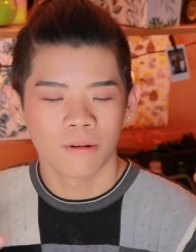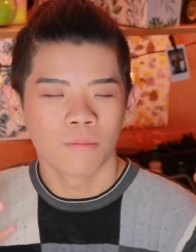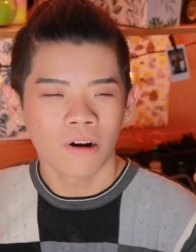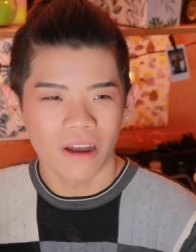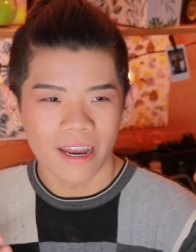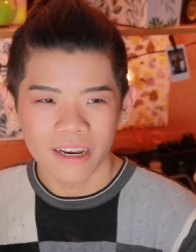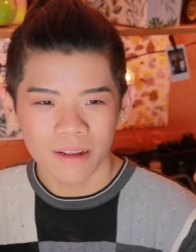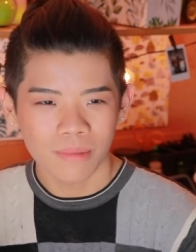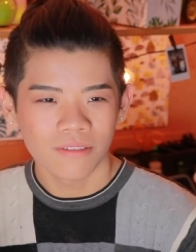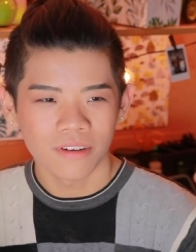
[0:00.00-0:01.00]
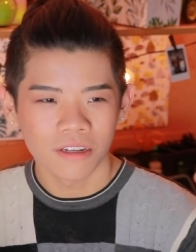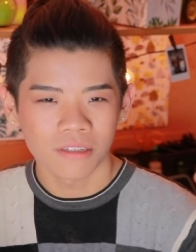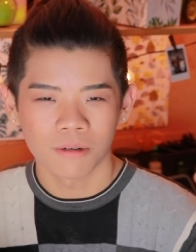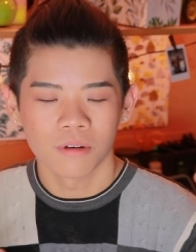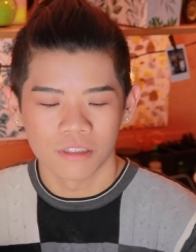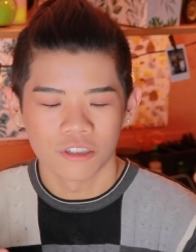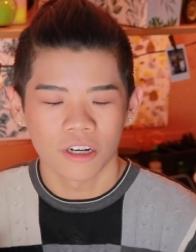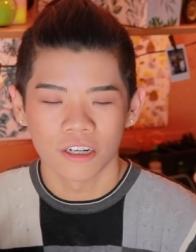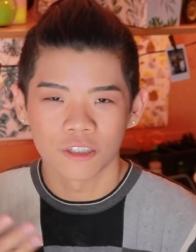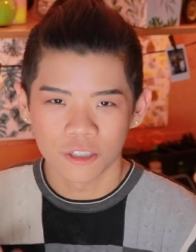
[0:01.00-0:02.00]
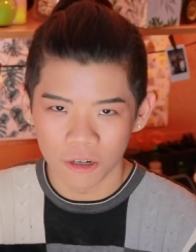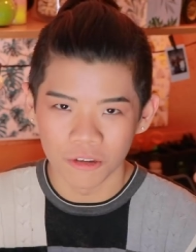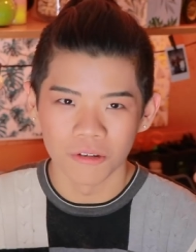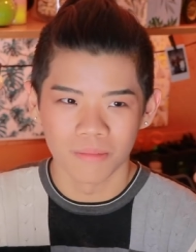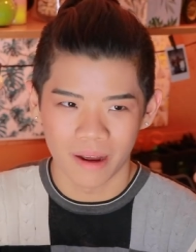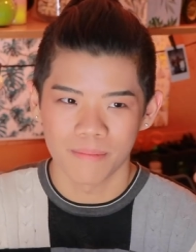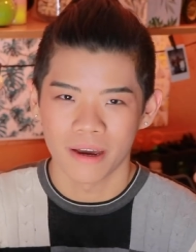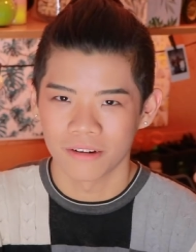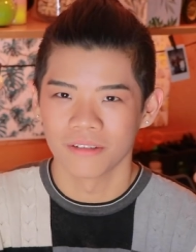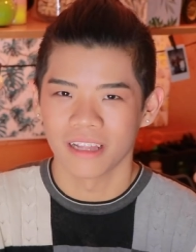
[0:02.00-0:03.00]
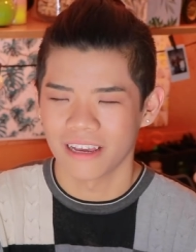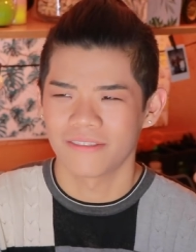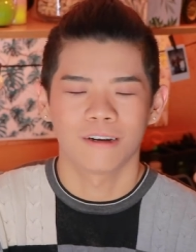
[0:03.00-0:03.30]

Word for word: And while editing my videos, I wasn't trying to show you my better life.